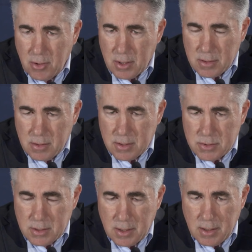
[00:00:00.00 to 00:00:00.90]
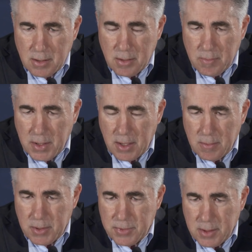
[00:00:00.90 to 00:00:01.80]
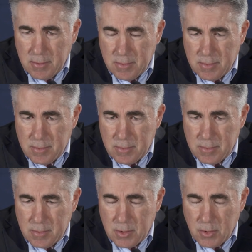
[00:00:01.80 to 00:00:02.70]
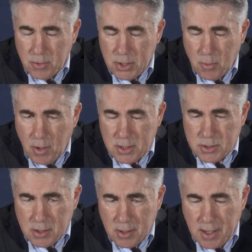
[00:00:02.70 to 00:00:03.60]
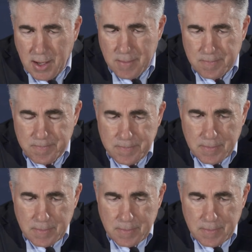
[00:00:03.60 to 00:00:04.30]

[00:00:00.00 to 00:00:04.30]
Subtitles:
outlook looks a little better. But they, when you watch their game